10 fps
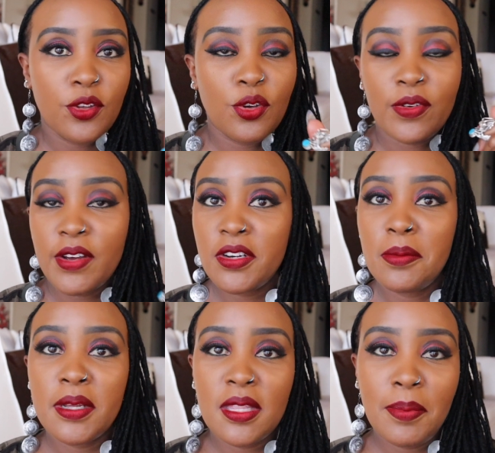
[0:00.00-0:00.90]
You arrive at
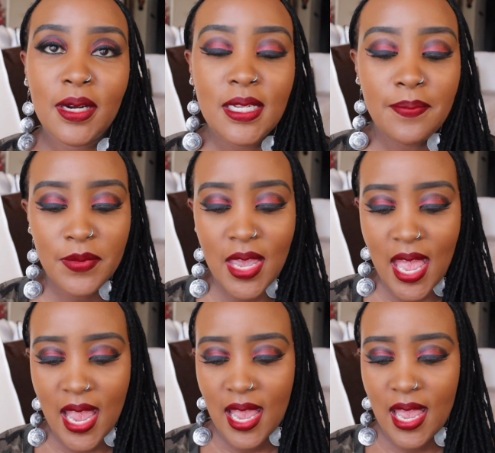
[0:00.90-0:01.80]
a birthday party
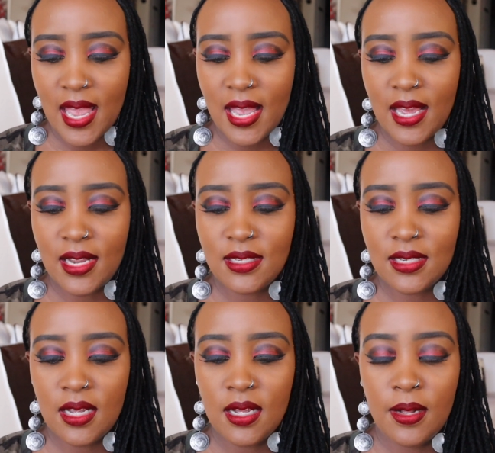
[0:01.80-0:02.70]

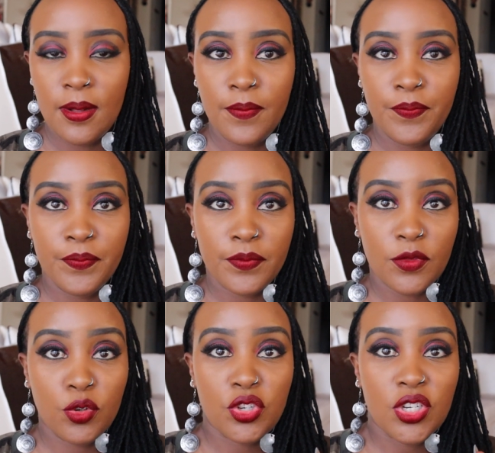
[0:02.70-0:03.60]
and
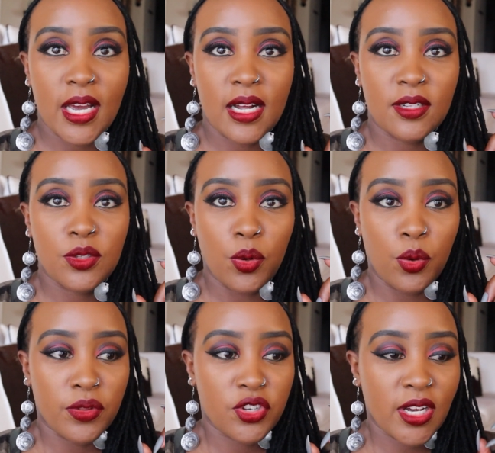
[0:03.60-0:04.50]
your child
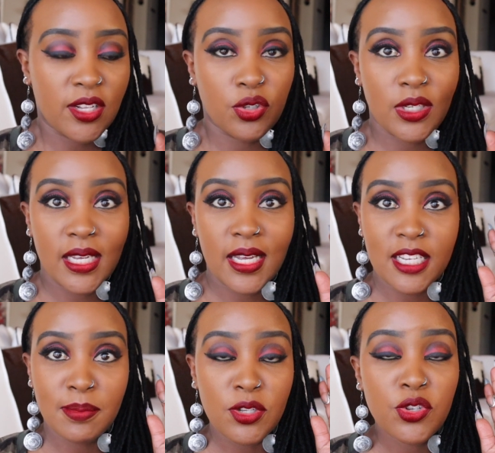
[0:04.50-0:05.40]
or the child you're taking
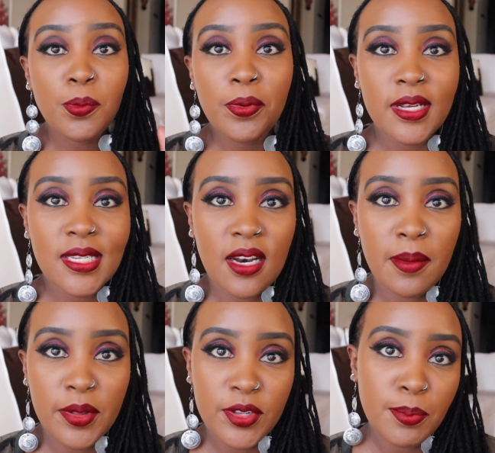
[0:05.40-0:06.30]
has been super
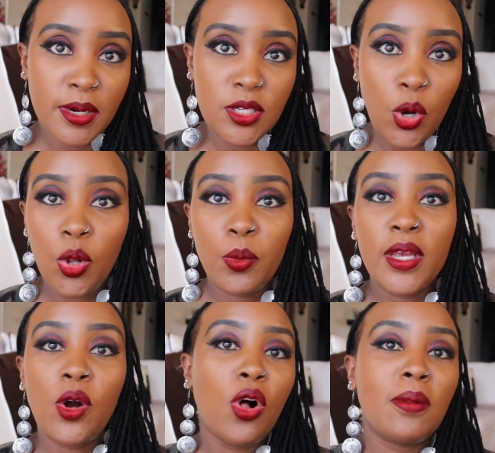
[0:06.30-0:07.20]
excited about this party all
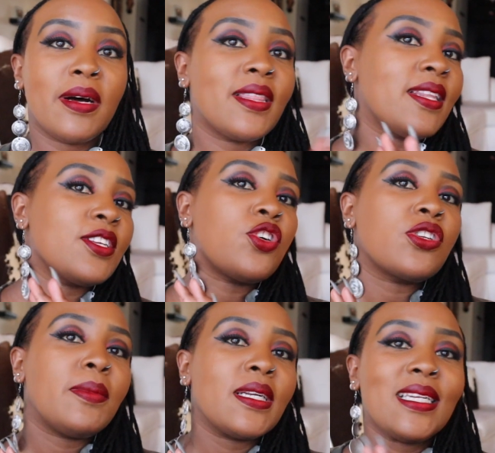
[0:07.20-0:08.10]
week, all month, and has
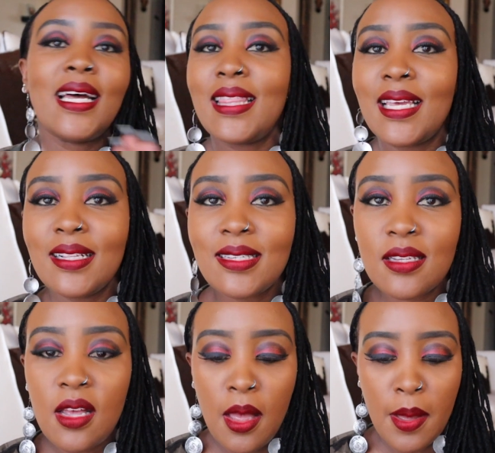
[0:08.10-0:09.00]
talked about nothing
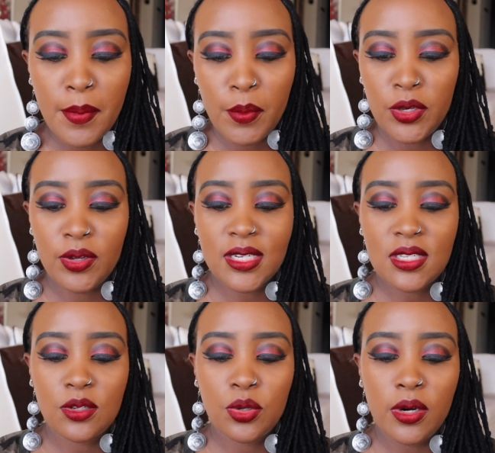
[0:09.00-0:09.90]
else. But when you
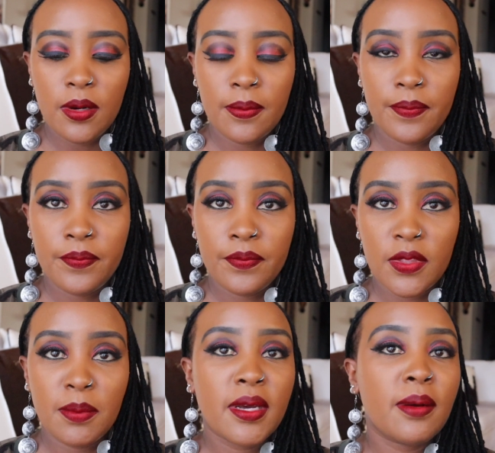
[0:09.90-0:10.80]
get to the door,
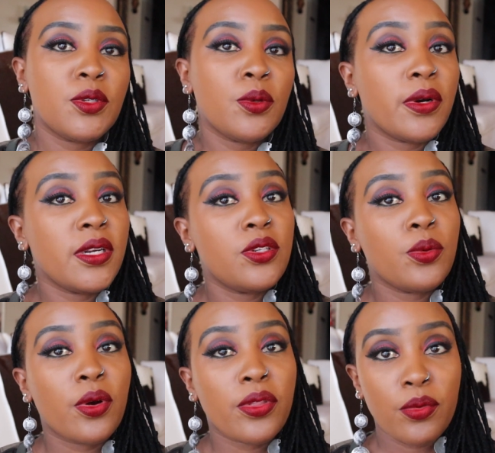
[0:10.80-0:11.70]
they become too worried
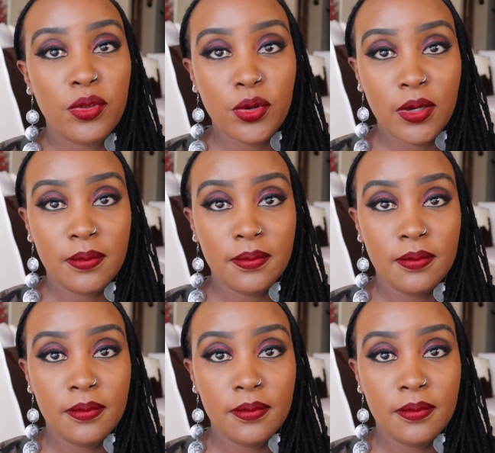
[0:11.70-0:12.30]
to walk through the door.